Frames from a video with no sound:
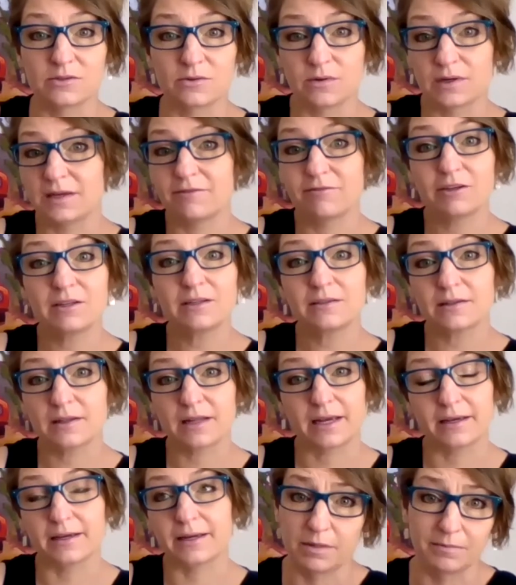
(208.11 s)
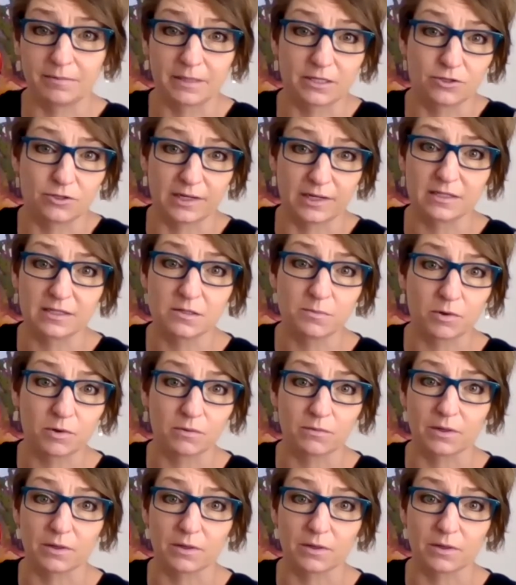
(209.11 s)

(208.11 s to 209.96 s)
or even public transport